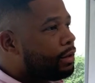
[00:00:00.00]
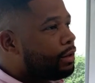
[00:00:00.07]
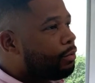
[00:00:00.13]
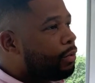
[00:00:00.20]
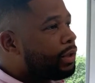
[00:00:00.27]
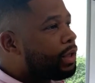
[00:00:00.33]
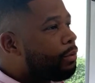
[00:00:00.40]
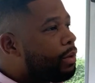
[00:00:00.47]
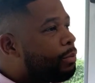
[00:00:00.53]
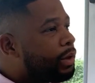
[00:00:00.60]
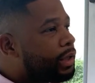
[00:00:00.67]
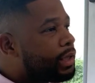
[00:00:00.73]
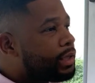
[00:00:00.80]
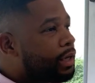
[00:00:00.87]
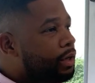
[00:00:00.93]
When did we put
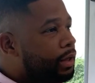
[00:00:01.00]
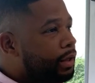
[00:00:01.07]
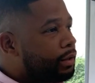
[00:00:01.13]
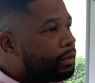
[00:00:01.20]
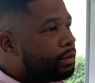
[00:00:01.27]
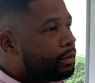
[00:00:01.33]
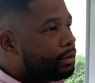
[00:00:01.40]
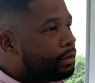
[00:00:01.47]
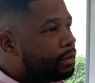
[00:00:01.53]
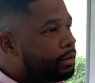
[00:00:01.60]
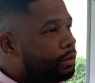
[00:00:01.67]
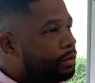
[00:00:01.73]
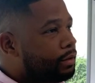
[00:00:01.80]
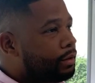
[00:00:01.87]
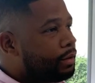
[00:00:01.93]
this deal in?
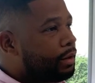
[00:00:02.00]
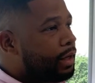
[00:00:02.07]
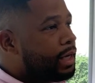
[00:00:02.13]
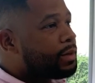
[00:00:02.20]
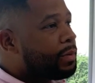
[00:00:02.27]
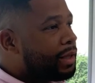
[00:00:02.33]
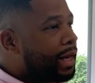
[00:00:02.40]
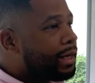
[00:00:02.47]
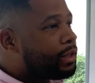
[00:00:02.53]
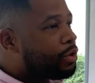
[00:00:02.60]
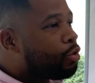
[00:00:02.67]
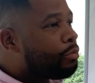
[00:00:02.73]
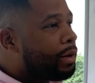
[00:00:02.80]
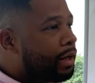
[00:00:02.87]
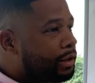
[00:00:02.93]
Um, it's been um, like
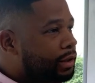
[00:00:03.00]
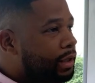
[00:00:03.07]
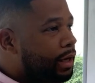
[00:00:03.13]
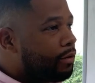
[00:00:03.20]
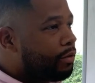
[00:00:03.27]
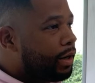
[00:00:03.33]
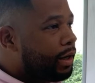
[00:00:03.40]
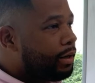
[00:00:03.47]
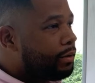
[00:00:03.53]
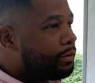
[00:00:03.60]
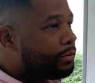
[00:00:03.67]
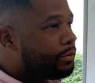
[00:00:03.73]
two months now, right?